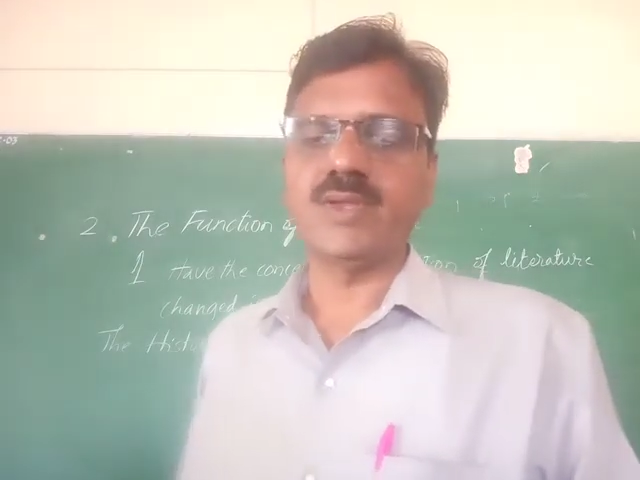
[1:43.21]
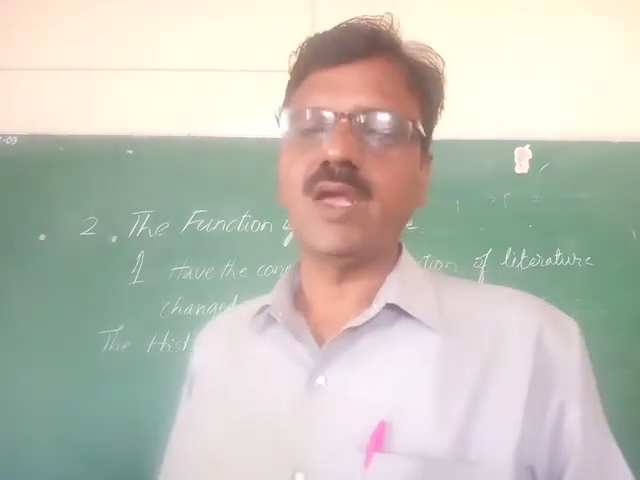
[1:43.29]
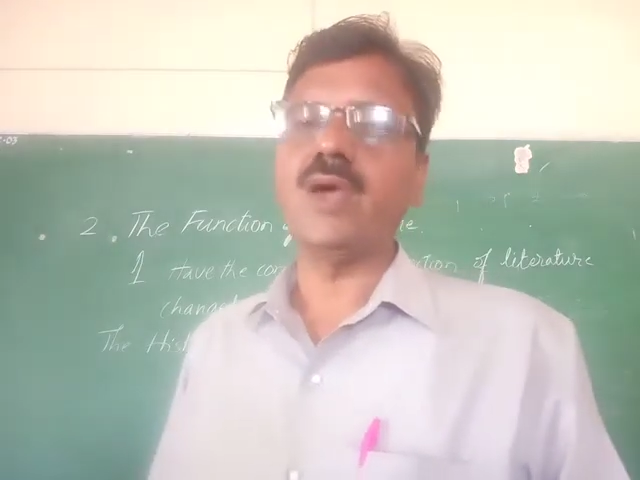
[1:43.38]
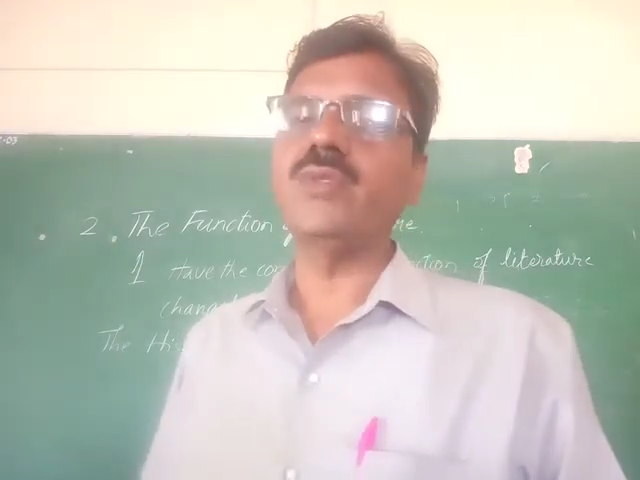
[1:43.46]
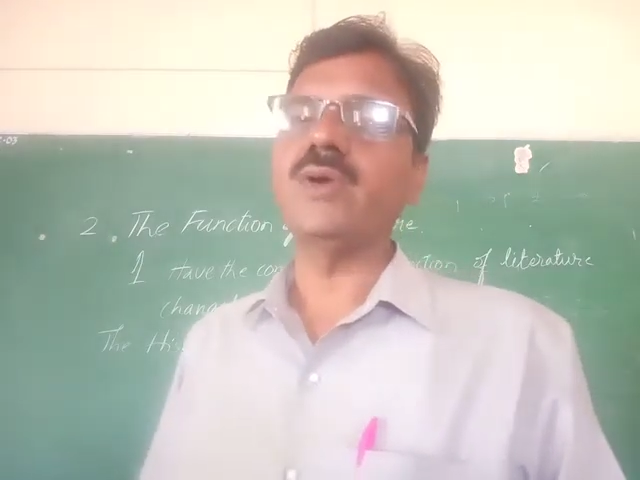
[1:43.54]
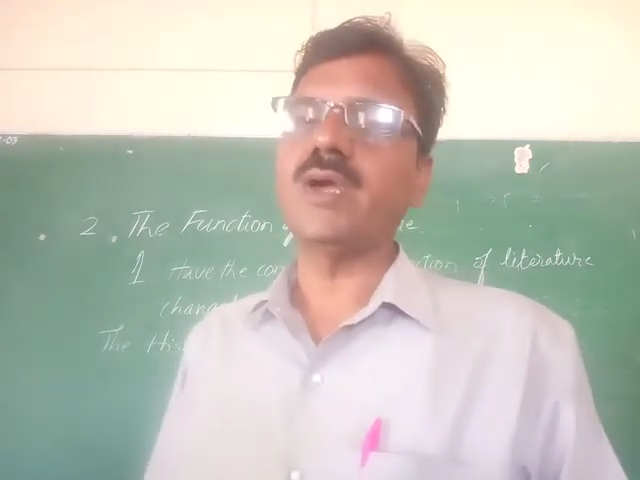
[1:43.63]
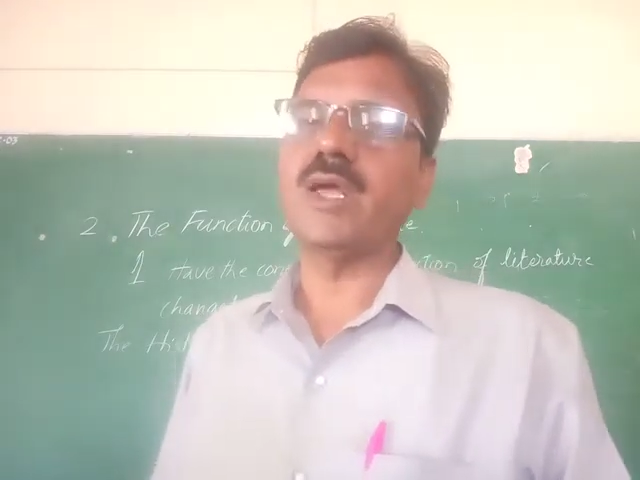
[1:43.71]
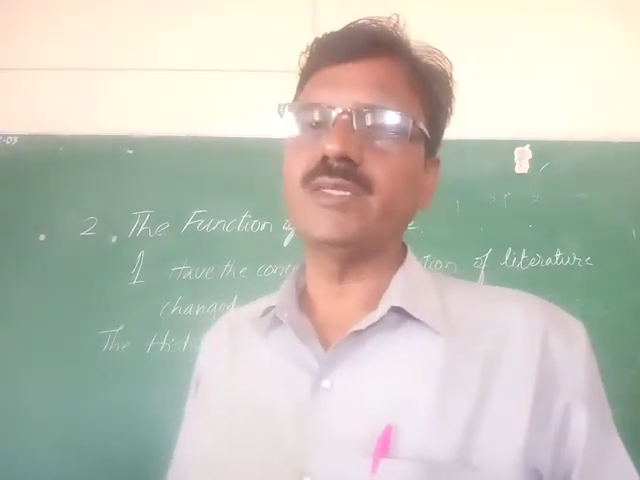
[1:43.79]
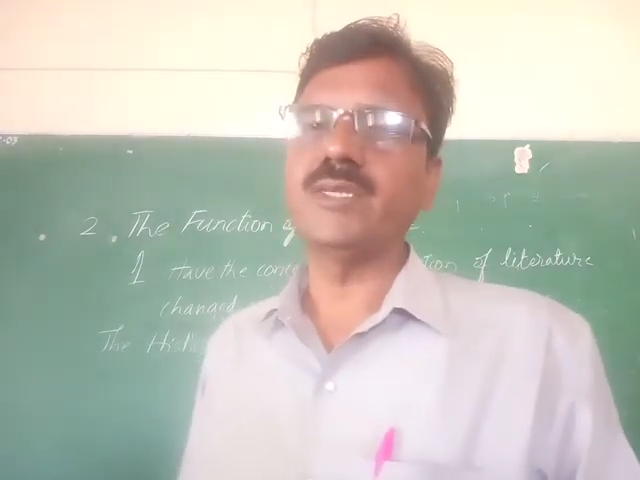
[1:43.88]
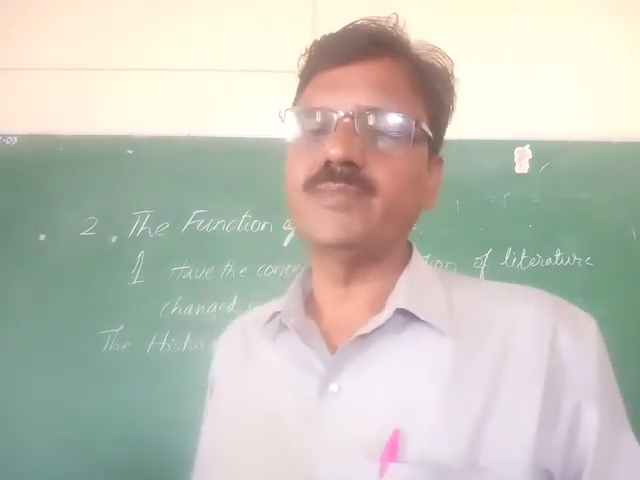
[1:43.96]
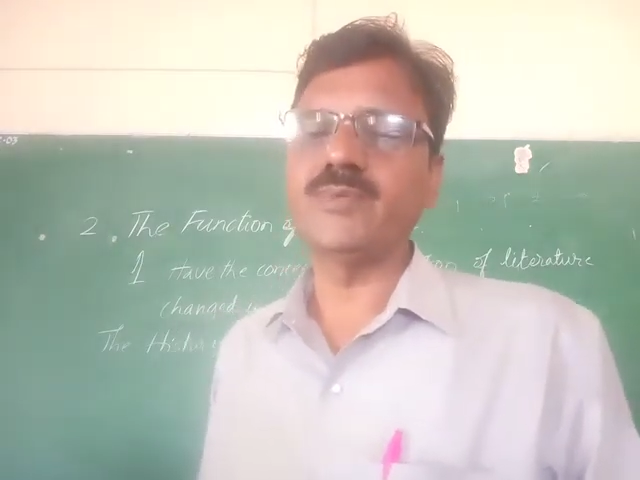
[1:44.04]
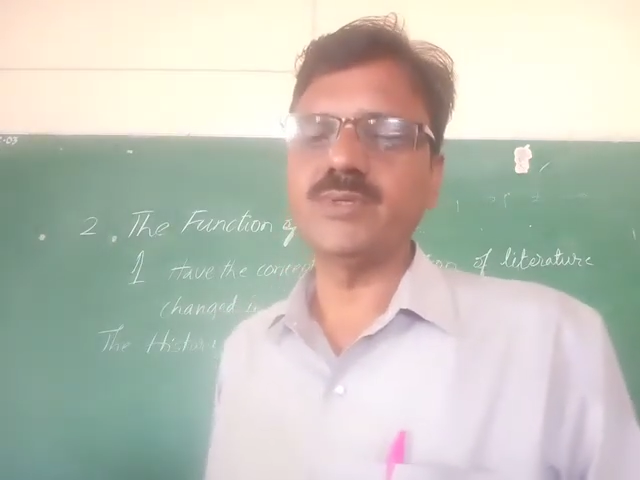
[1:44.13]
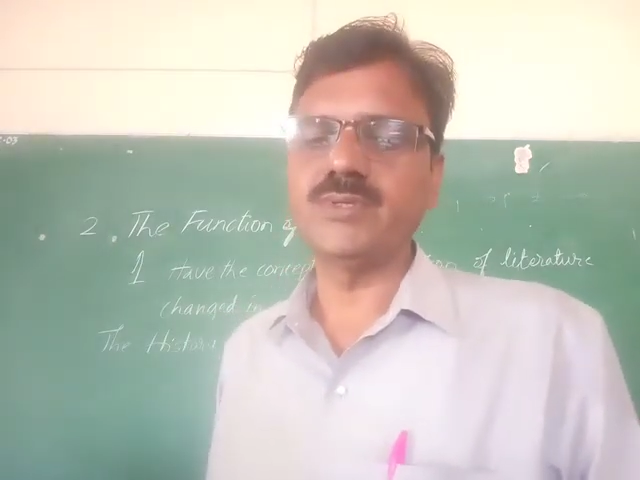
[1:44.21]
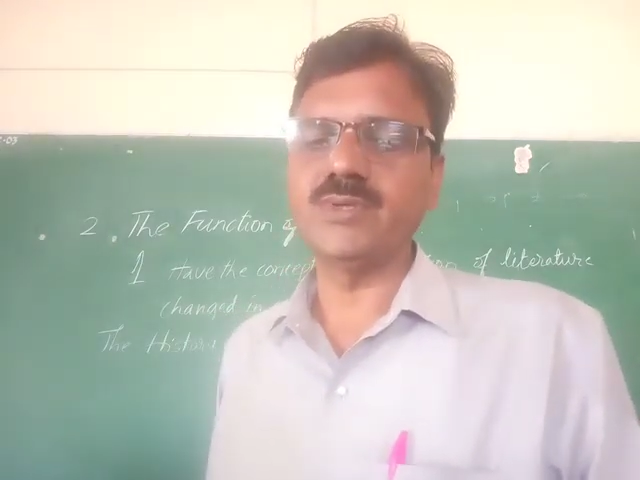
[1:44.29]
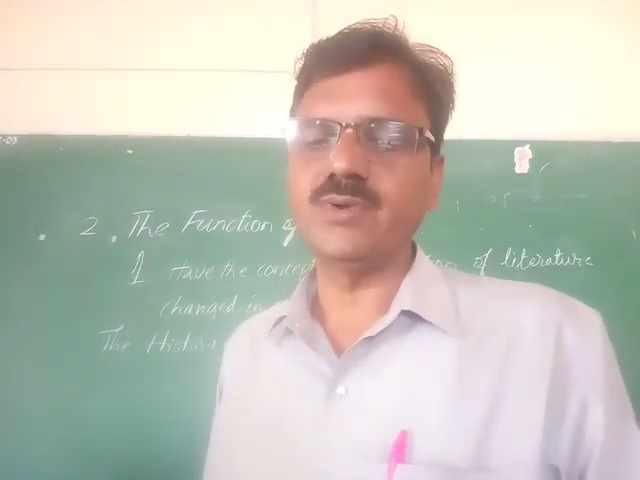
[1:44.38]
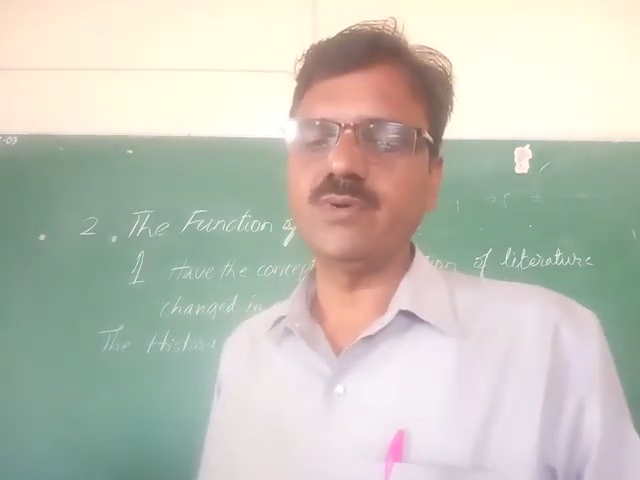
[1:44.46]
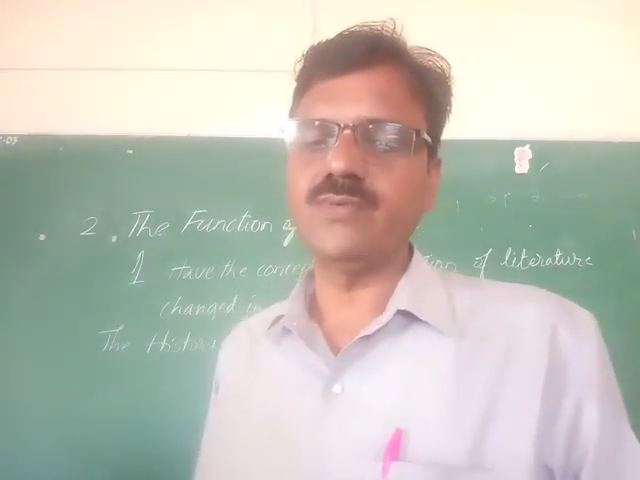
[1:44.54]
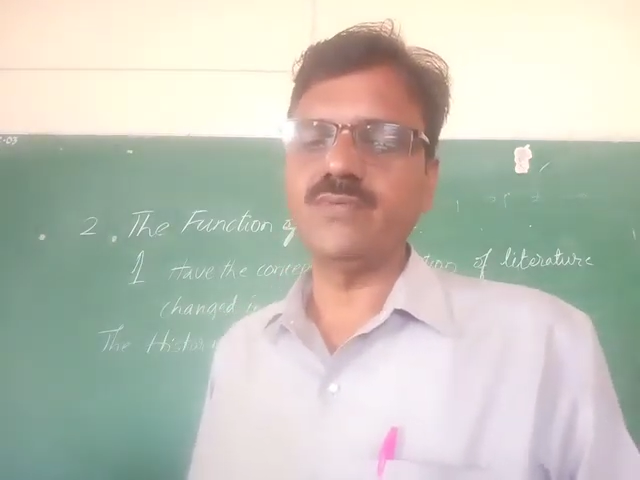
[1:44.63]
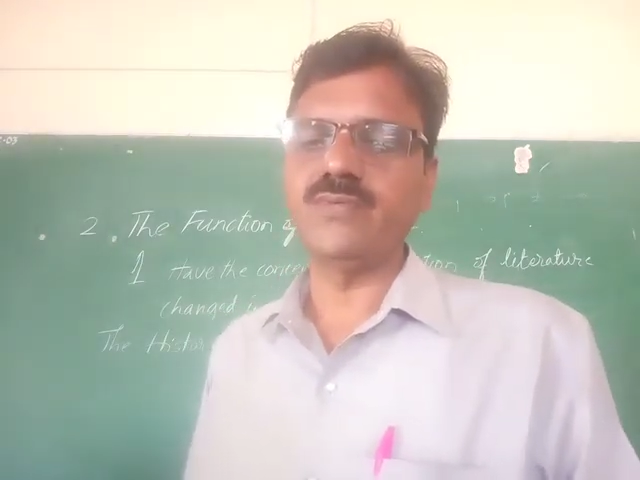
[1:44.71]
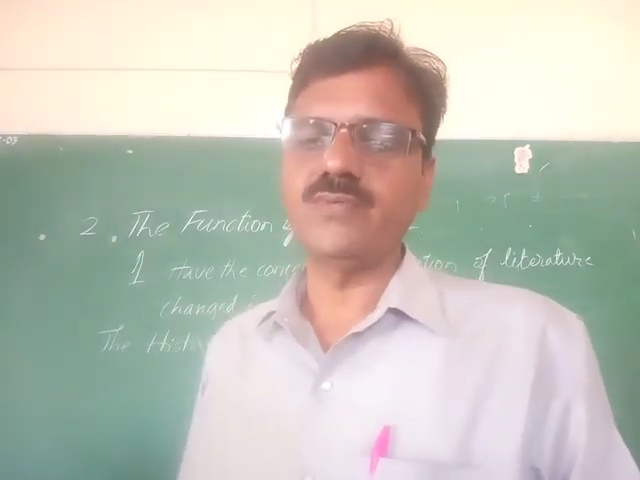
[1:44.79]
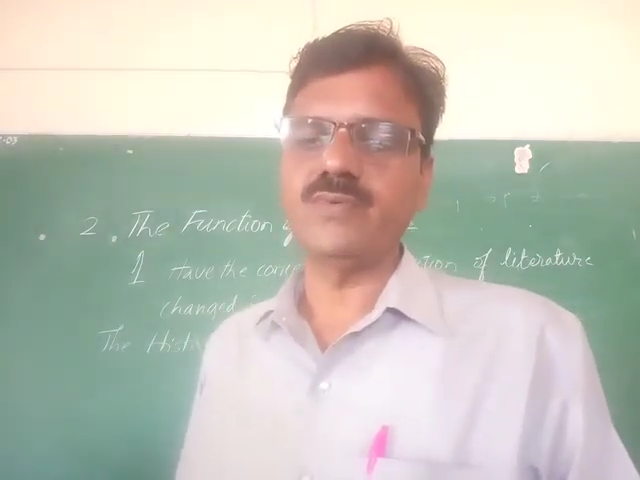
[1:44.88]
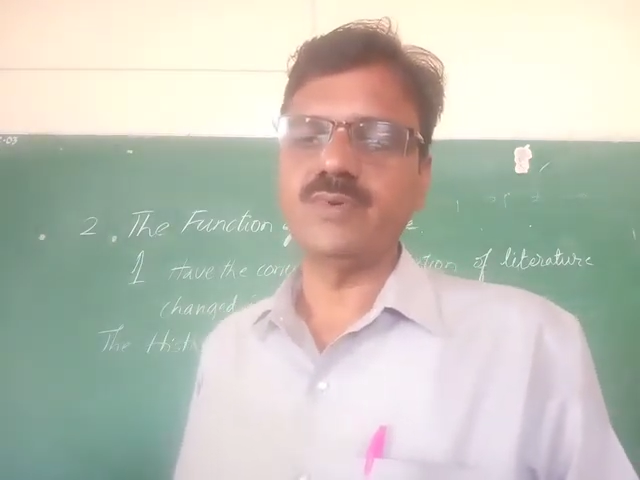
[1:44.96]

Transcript: how the conceptions of